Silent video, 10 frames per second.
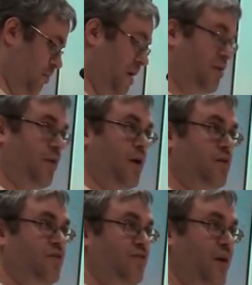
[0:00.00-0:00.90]
Michael
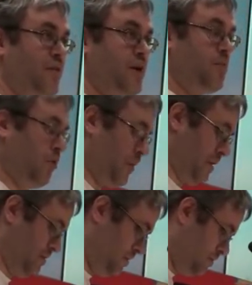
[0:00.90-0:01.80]
Harrington found that
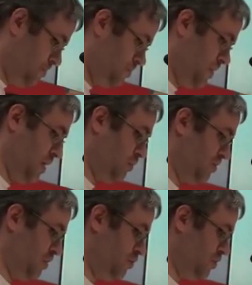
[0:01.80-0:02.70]
abhorrent and
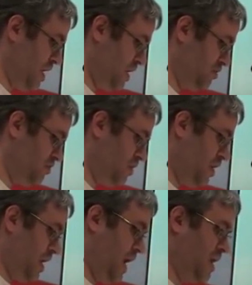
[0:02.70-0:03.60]
was enraged
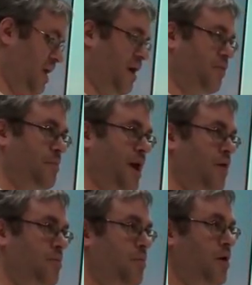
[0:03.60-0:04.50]
And he had the
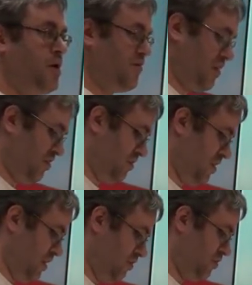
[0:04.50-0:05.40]
parent body of
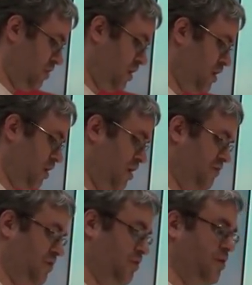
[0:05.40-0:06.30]
SDS cut
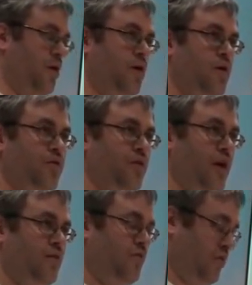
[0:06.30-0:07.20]
off the
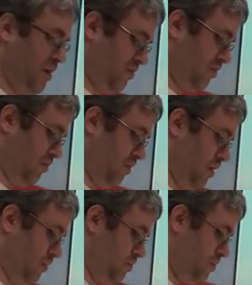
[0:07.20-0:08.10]
SDS's
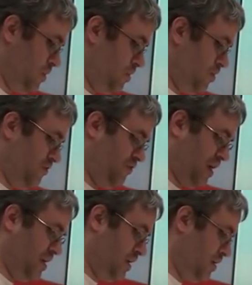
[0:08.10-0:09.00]

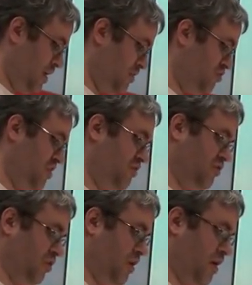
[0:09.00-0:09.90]
funding and
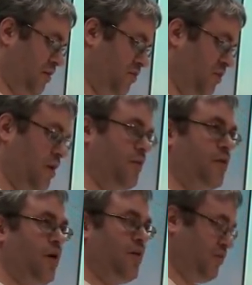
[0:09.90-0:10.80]
change the locks on
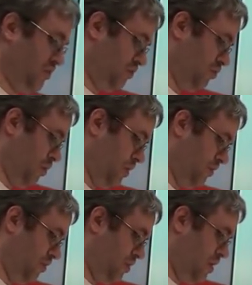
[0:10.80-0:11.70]
their office
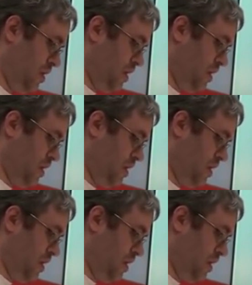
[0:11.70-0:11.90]
doors.